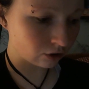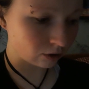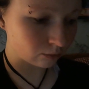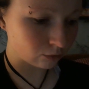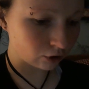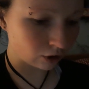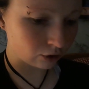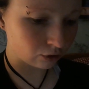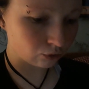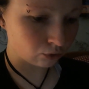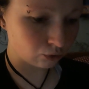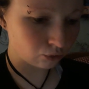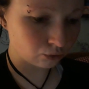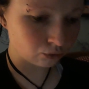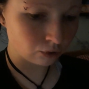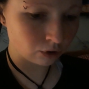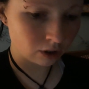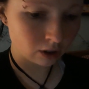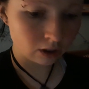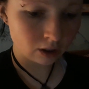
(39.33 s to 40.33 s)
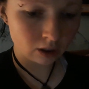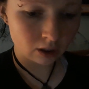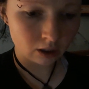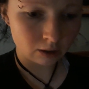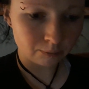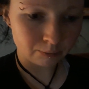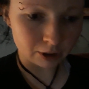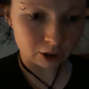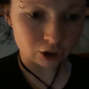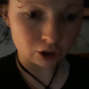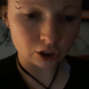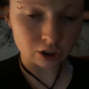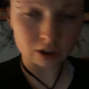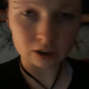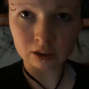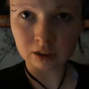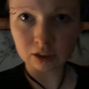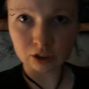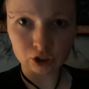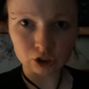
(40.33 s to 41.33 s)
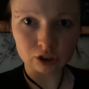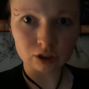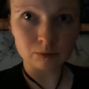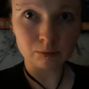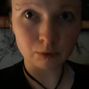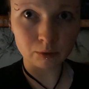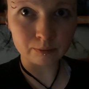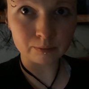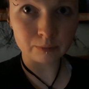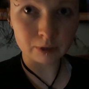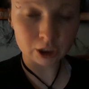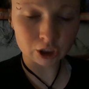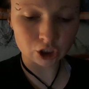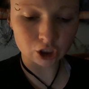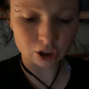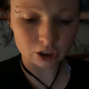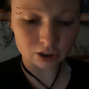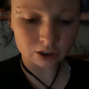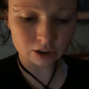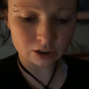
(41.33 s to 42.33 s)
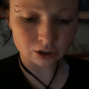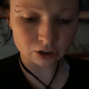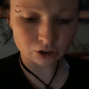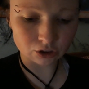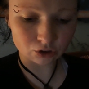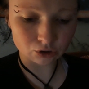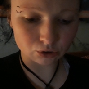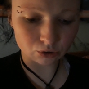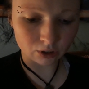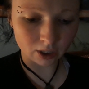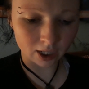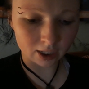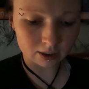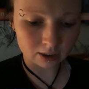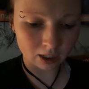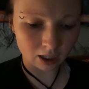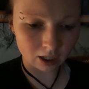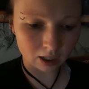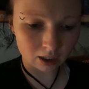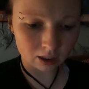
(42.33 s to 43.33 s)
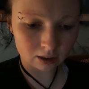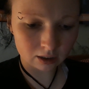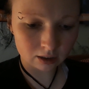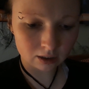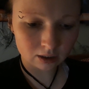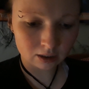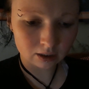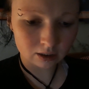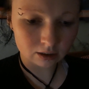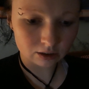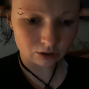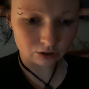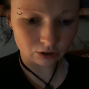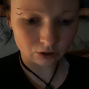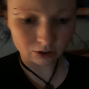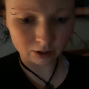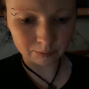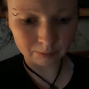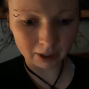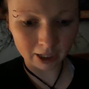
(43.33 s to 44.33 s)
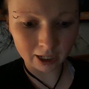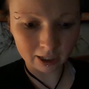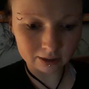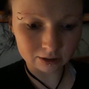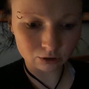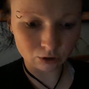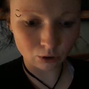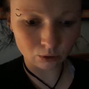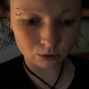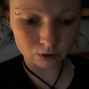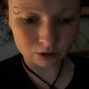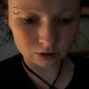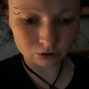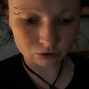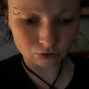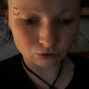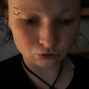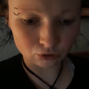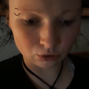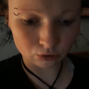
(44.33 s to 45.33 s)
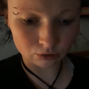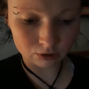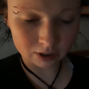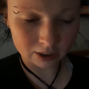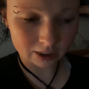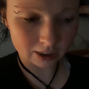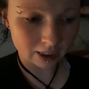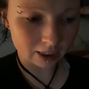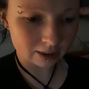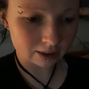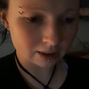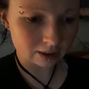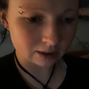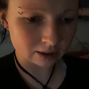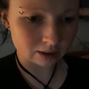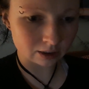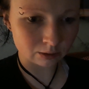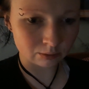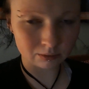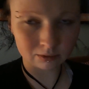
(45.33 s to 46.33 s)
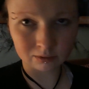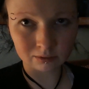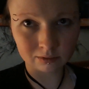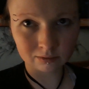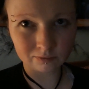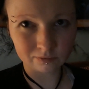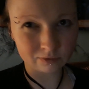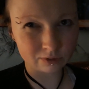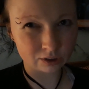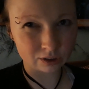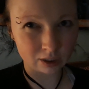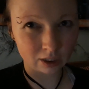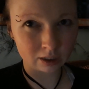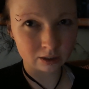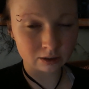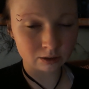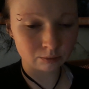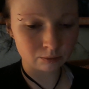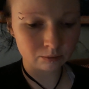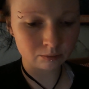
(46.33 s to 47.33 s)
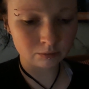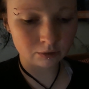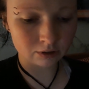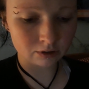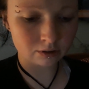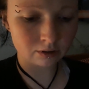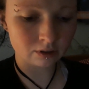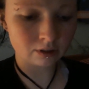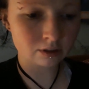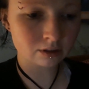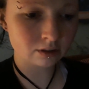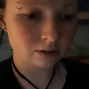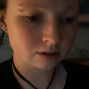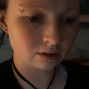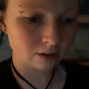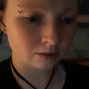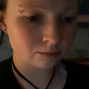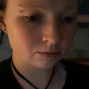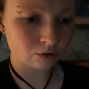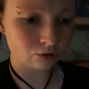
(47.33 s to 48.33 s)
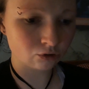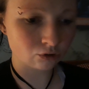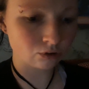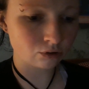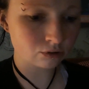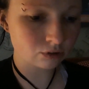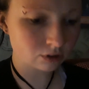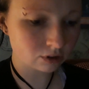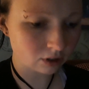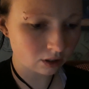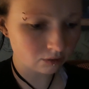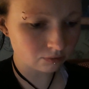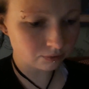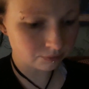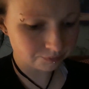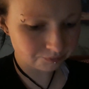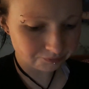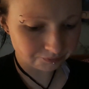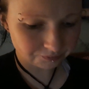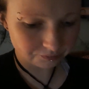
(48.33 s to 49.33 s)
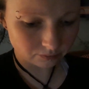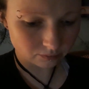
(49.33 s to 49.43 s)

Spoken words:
So I'm trying to do pictures literally from pictures just to kind of, get my hand going in drawing again, because it feels like it's been a million years since I've been drawing stuff.